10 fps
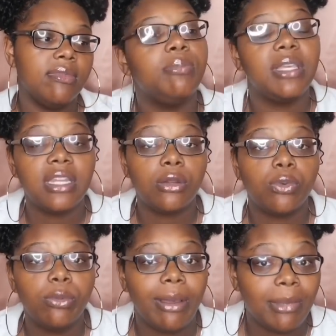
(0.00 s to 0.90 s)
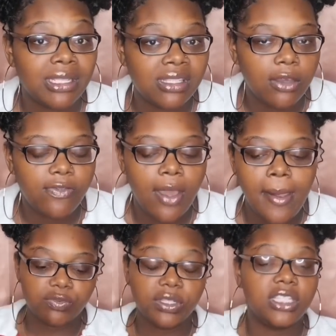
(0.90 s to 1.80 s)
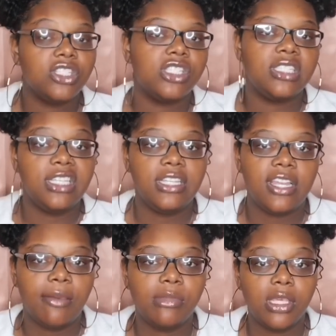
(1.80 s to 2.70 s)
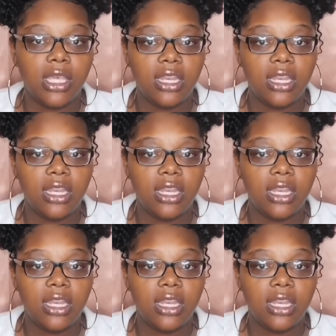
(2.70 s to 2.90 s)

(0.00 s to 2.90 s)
being in a room by myself was really just eating at me.